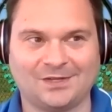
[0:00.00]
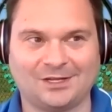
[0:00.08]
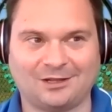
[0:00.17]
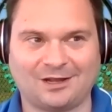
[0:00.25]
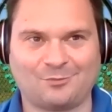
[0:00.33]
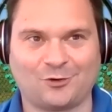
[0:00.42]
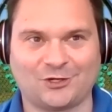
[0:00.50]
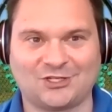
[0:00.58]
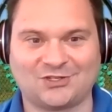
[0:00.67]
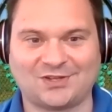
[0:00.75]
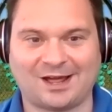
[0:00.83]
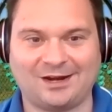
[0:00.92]
a lot more
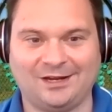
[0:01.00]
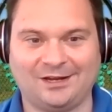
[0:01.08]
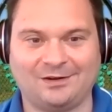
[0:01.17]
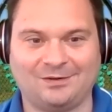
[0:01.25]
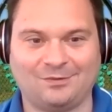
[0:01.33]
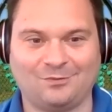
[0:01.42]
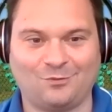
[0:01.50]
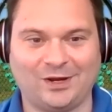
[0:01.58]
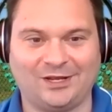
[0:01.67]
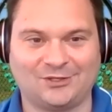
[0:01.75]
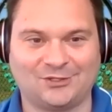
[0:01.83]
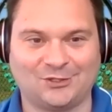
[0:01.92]
steady in
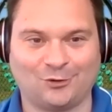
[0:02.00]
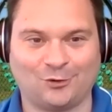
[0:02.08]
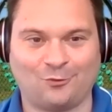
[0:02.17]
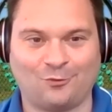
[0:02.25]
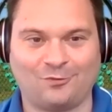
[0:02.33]
week two